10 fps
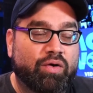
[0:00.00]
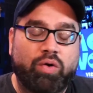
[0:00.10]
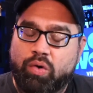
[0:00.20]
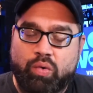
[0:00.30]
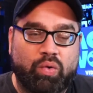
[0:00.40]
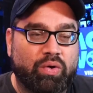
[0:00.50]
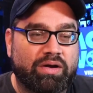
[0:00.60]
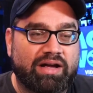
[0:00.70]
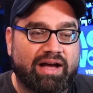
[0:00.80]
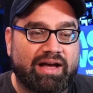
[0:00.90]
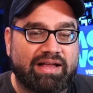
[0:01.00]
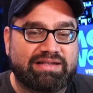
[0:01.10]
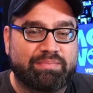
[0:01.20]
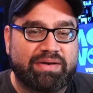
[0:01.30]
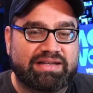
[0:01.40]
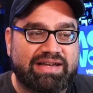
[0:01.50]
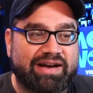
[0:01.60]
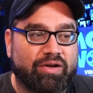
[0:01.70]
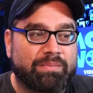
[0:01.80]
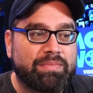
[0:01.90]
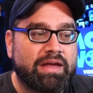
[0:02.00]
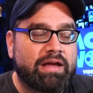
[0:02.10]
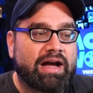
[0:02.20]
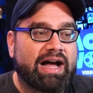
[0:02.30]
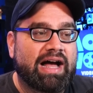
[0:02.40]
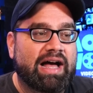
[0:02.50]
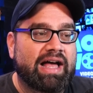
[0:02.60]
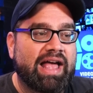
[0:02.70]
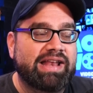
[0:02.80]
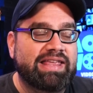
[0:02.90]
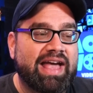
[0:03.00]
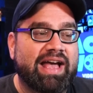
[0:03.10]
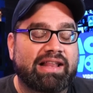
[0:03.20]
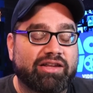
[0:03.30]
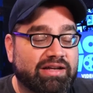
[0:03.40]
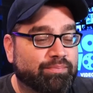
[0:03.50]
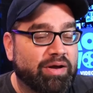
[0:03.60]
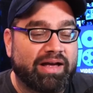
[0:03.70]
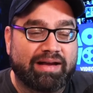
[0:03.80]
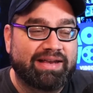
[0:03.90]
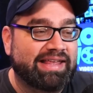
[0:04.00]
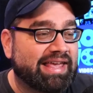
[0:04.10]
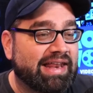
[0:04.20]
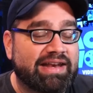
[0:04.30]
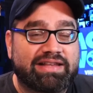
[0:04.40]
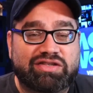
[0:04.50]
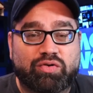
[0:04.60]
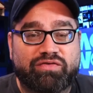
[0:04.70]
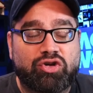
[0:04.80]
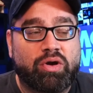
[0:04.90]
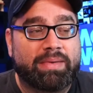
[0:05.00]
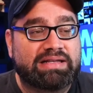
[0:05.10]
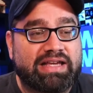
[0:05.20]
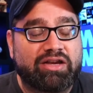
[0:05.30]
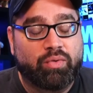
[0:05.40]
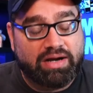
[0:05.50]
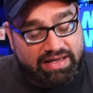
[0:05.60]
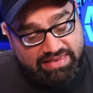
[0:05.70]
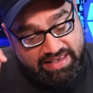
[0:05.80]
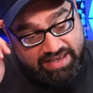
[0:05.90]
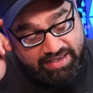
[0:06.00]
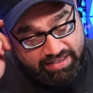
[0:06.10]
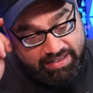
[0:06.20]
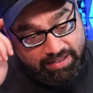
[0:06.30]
Whew, that's a big title. And yeah, look, I'm going to get into this review. I'm going to tell you what I think.